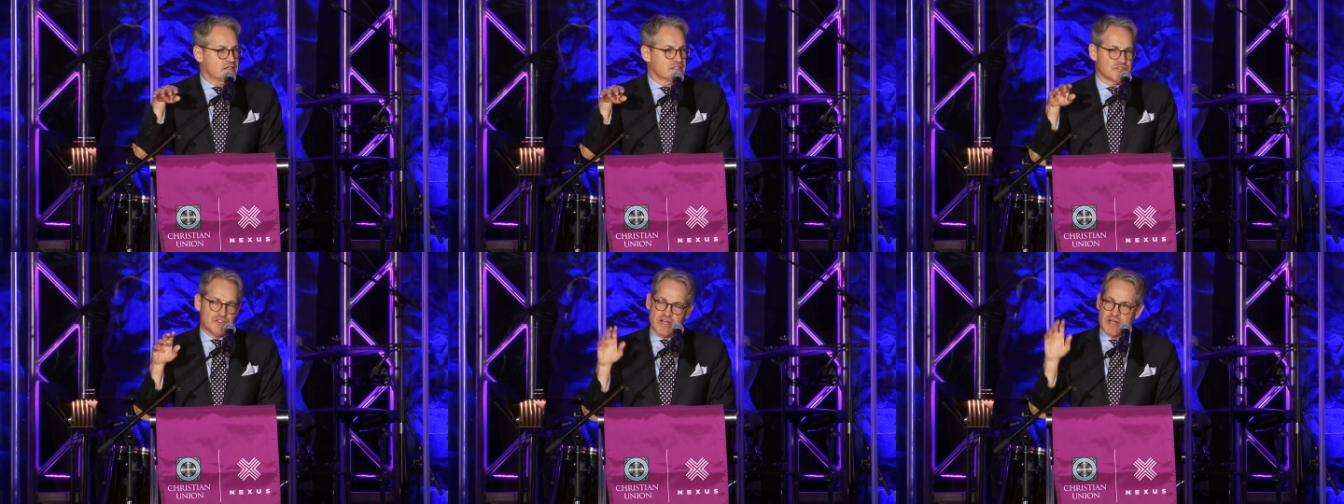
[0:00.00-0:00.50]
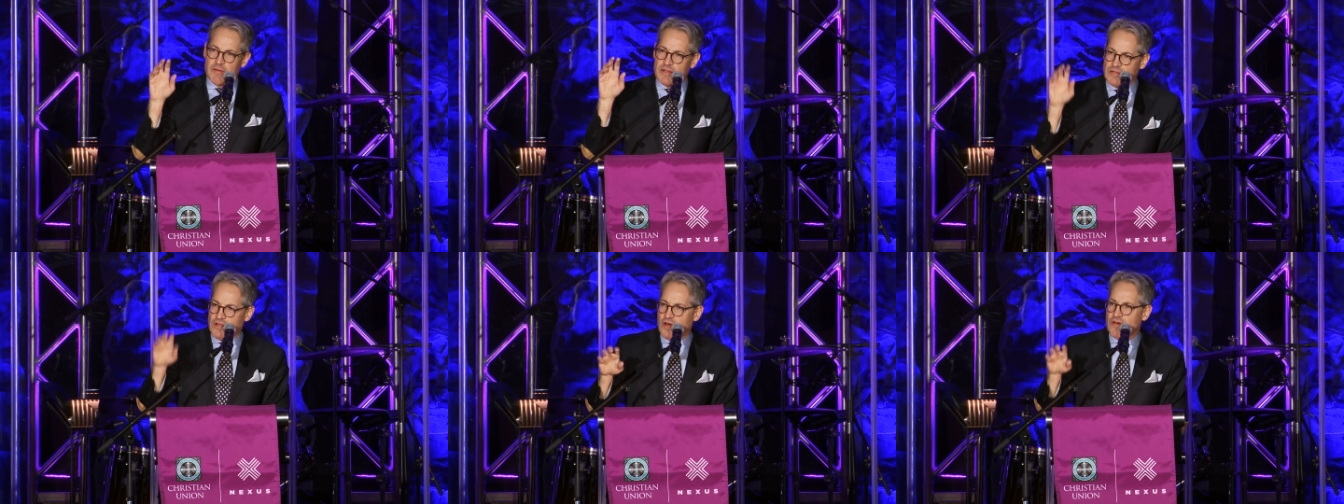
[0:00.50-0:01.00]
Because you're talking
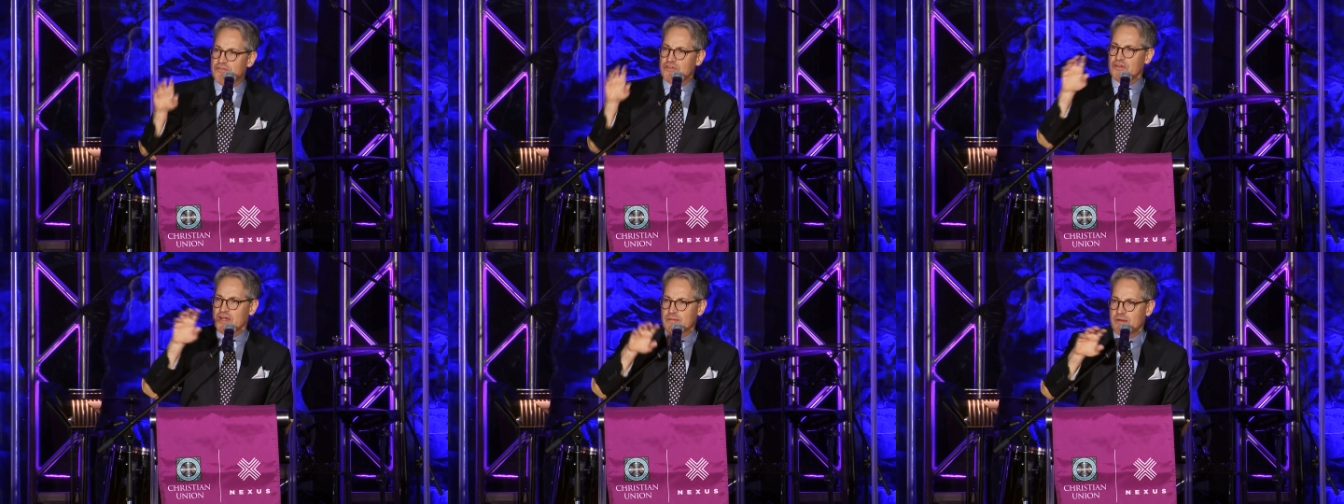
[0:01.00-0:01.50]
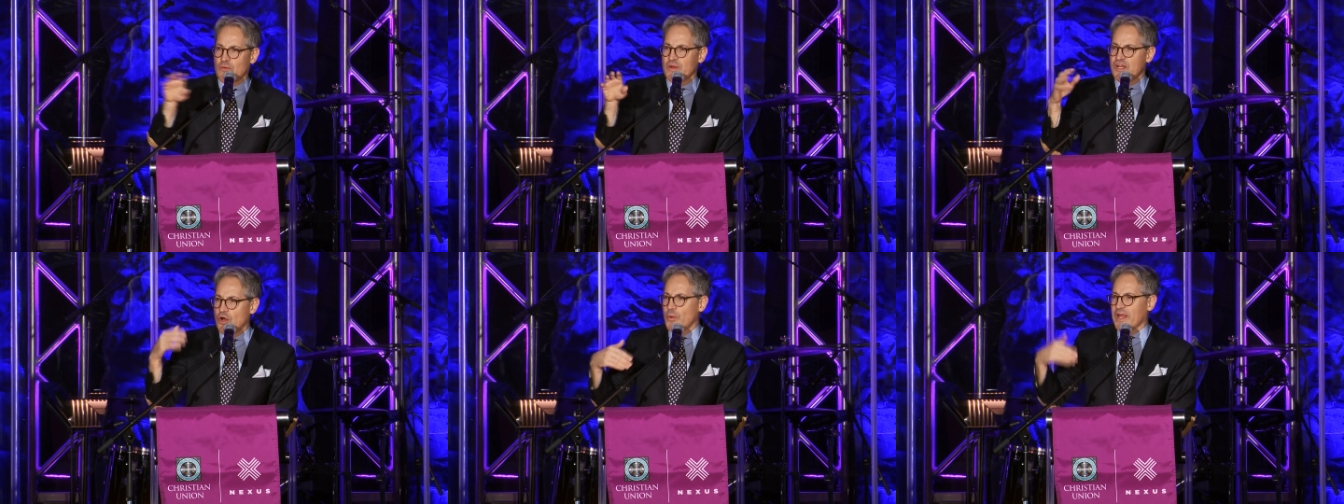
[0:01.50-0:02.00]
about love, you're talking about,
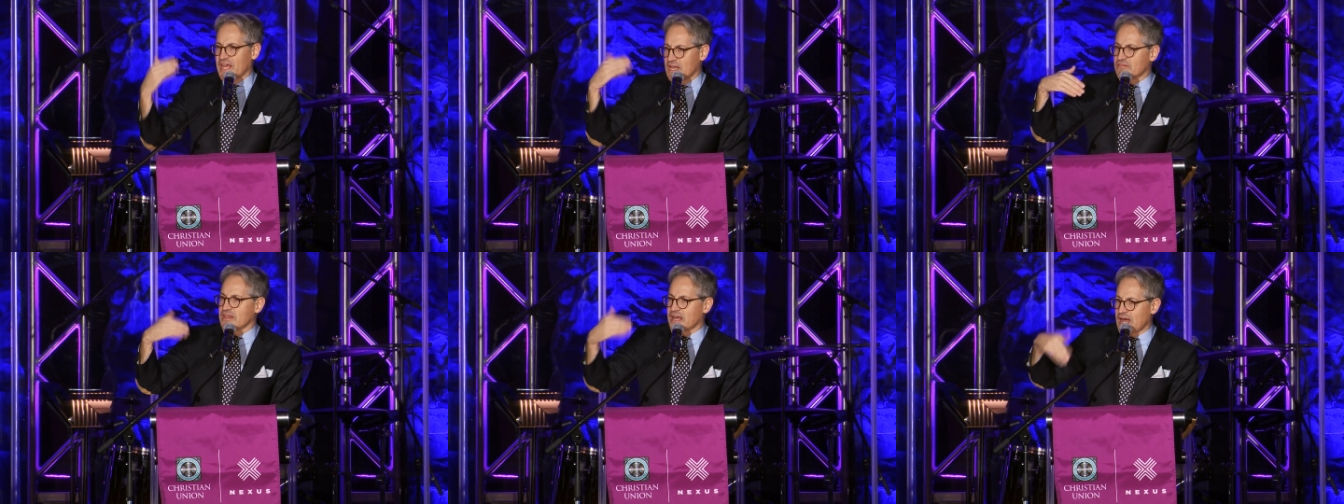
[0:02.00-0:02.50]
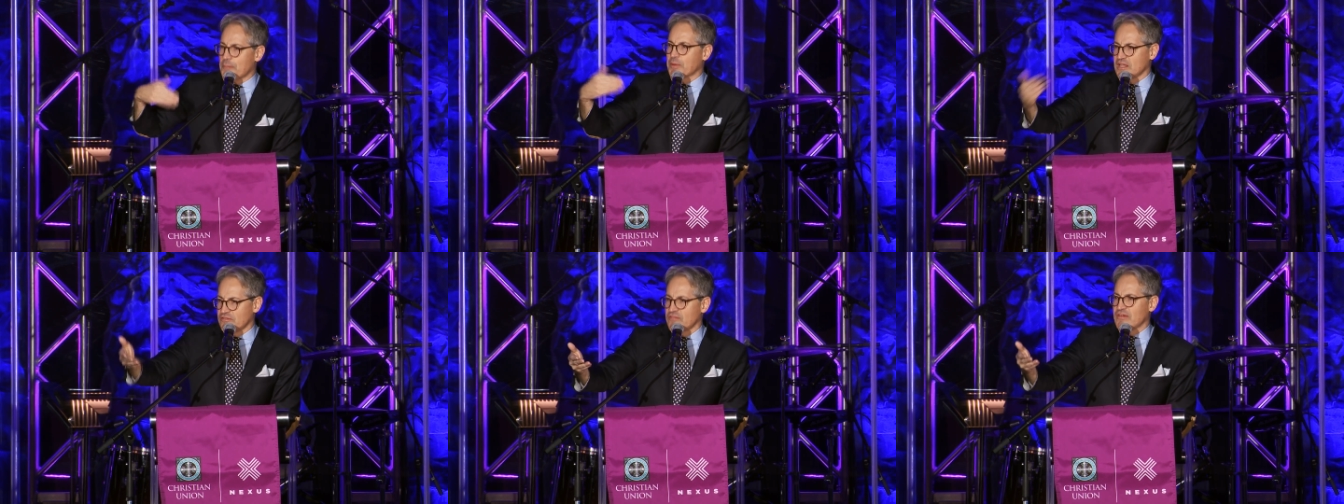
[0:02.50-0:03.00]
we know we can't have the
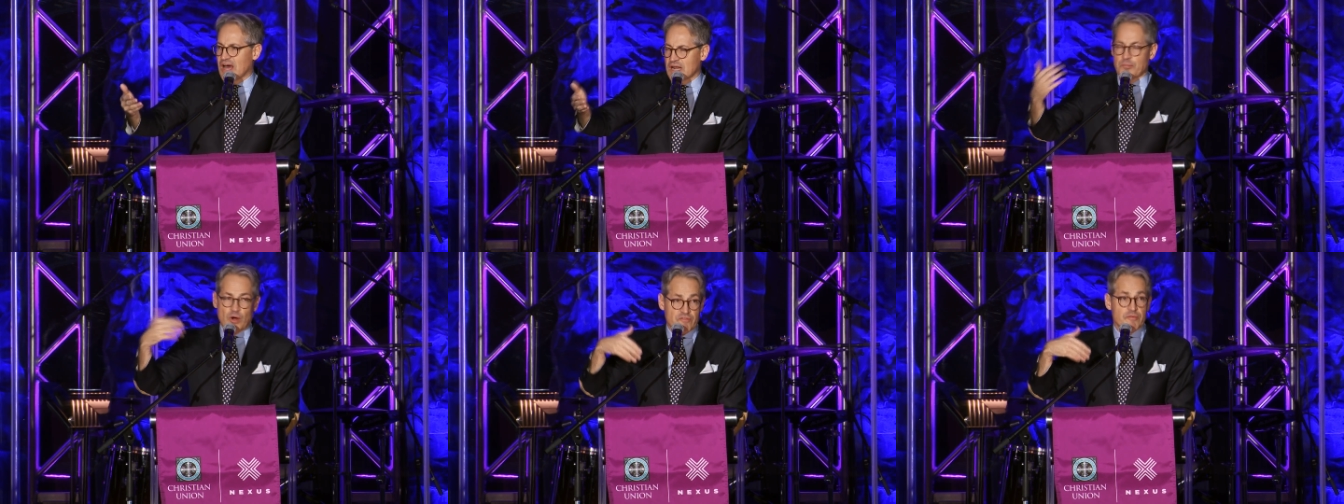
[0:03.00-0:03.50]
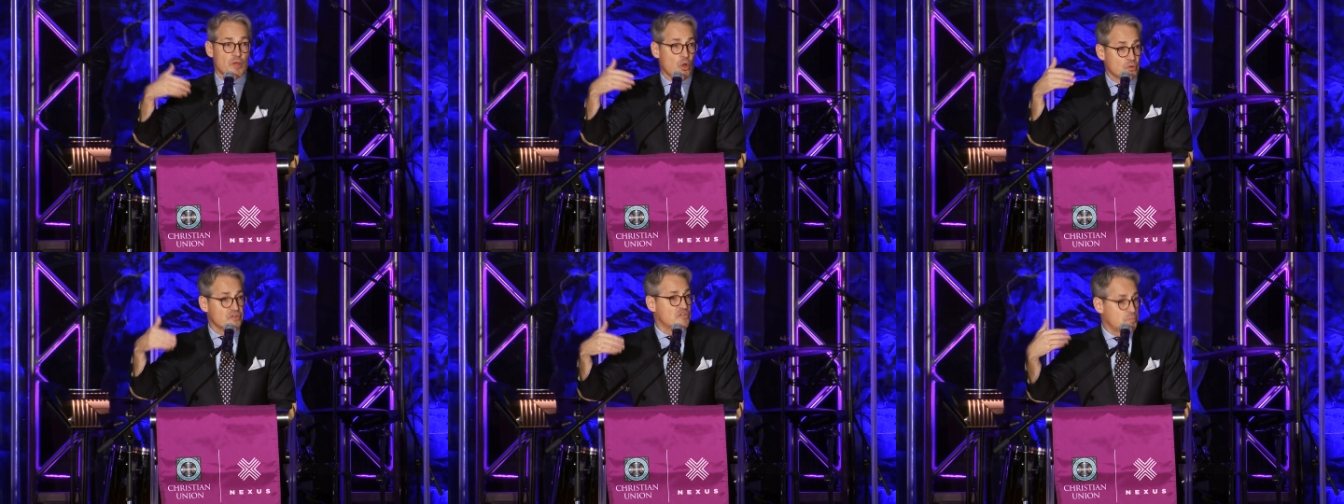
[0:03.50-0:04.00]
agape love of God apart from the
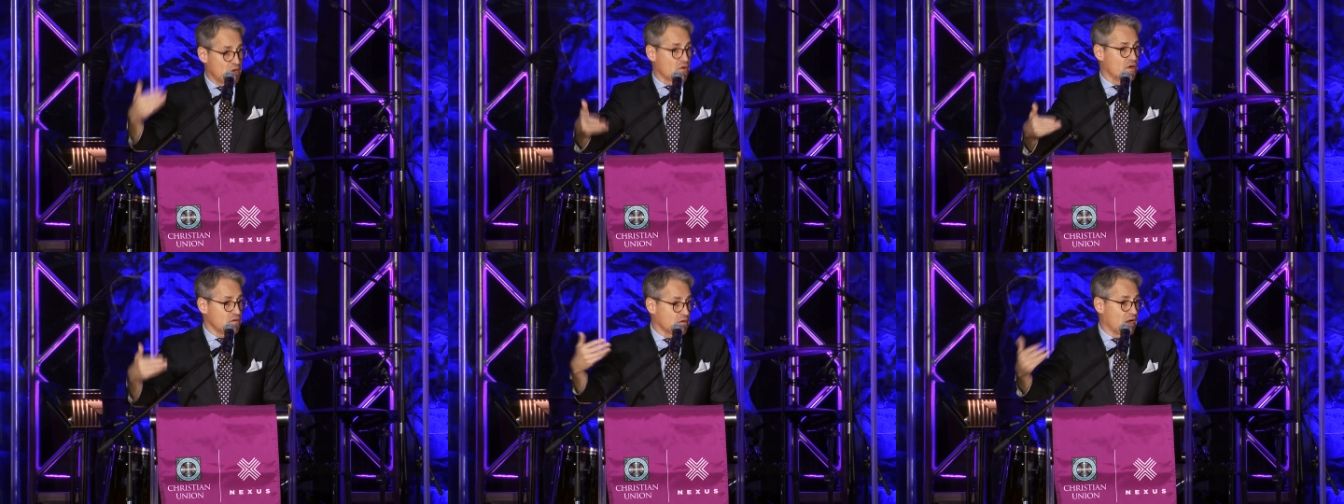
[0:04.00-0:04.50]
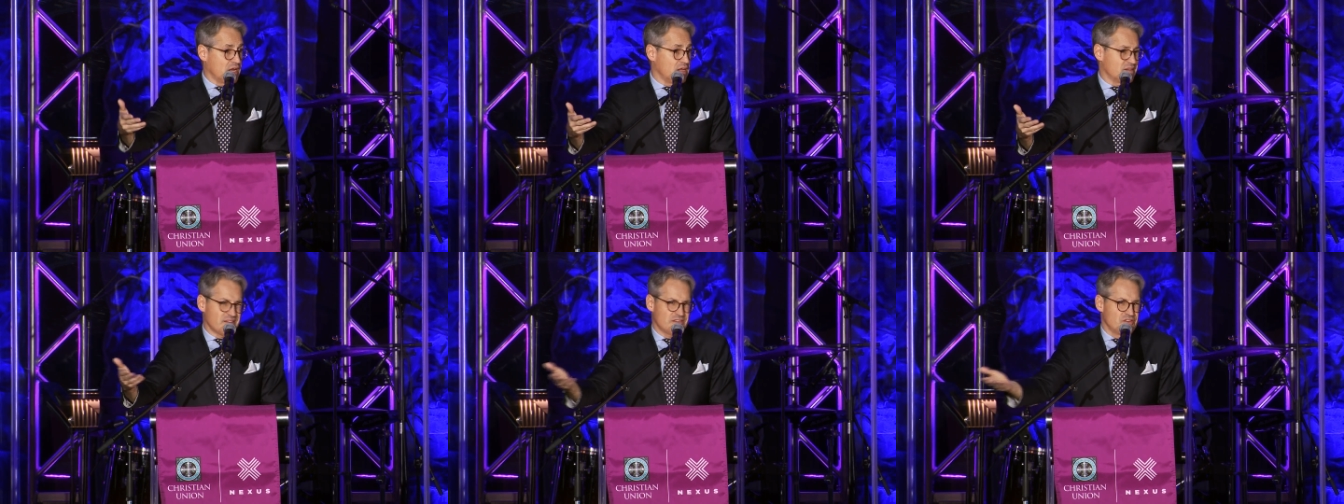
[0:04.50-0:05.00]
Holy Spirit,
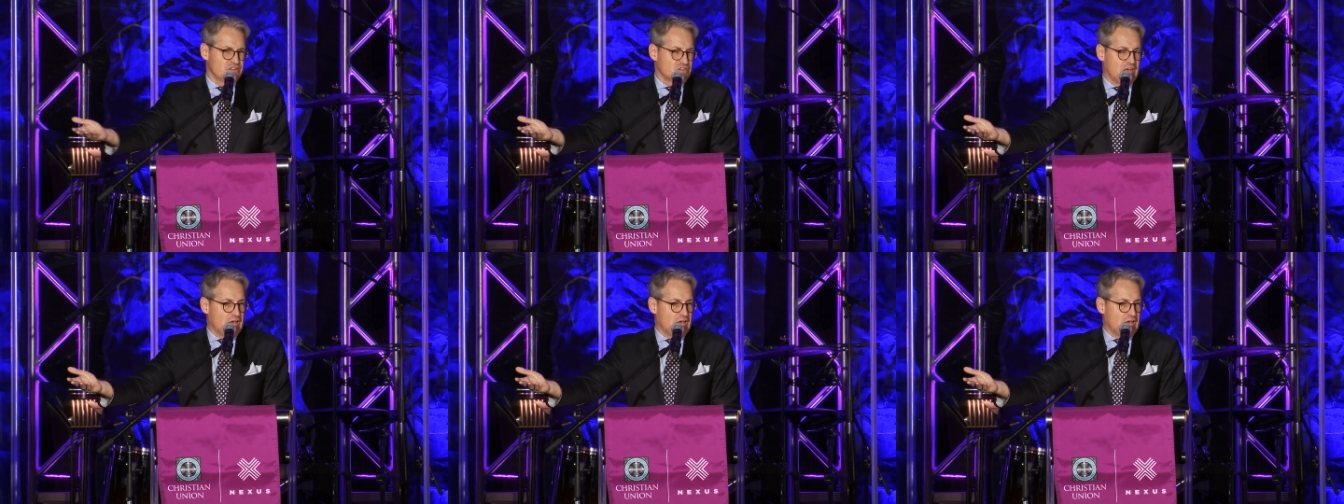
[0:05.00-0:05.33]
right? You just